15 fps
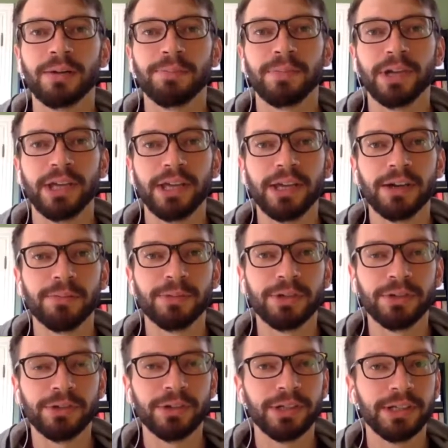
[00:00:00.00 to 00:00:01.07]
him and
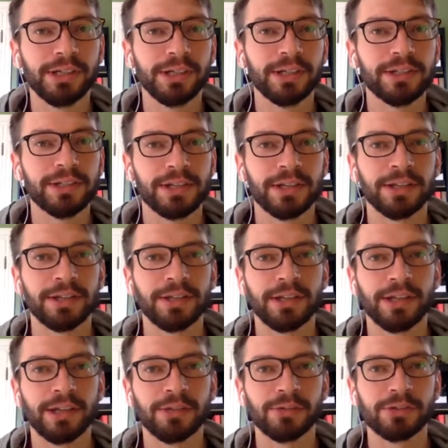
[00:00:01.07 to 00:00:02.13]
who he is, and
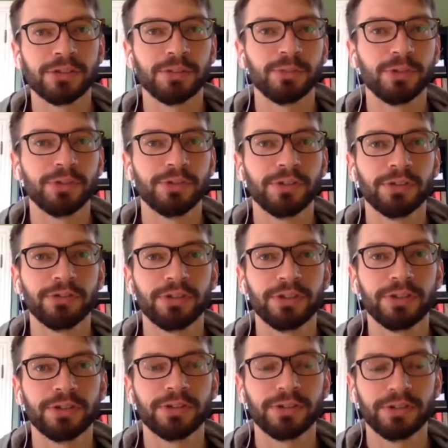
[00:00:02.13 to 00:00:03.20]
then we'll jump over to the
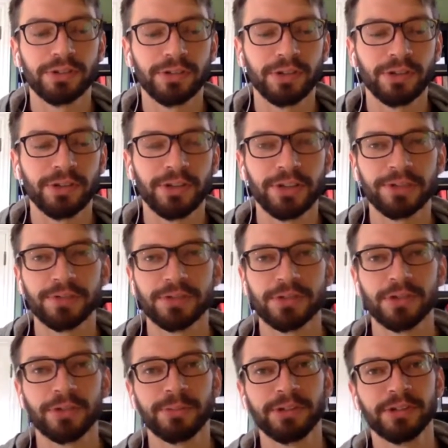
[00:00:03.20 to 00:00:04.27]
resource. So thanks for
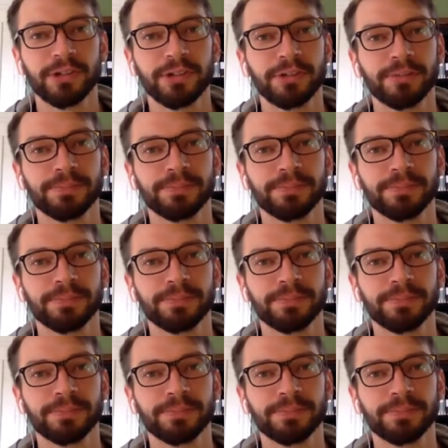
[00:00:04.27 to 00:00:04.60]
joining me, Chris.